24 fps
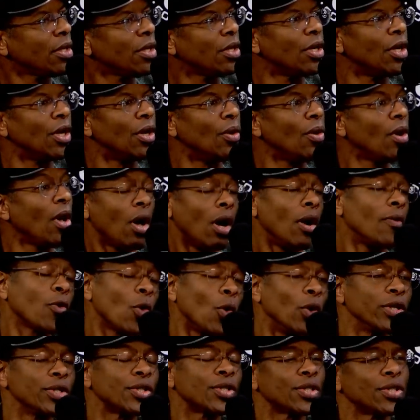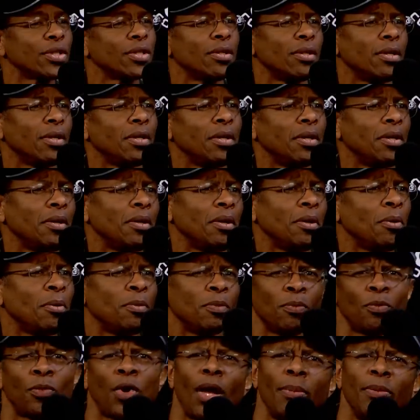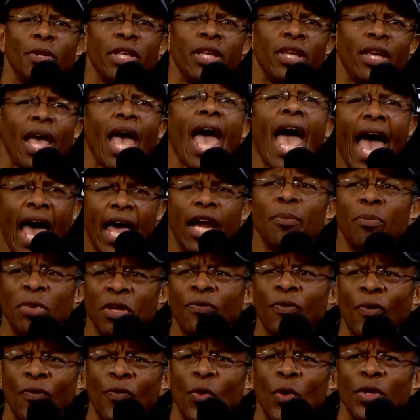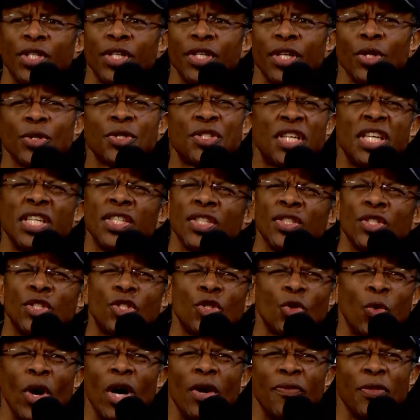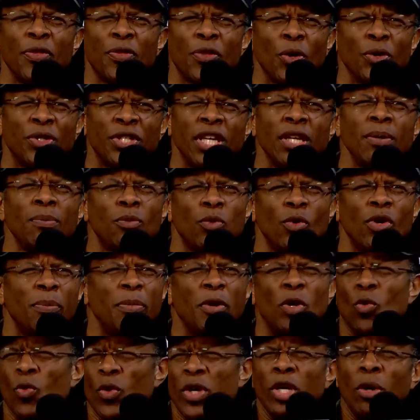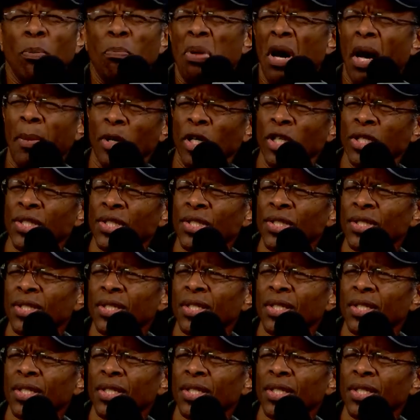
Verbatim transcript: You know, of course, probably had it been for fourteen years, seasons twelve and thirteen would have been real bummers.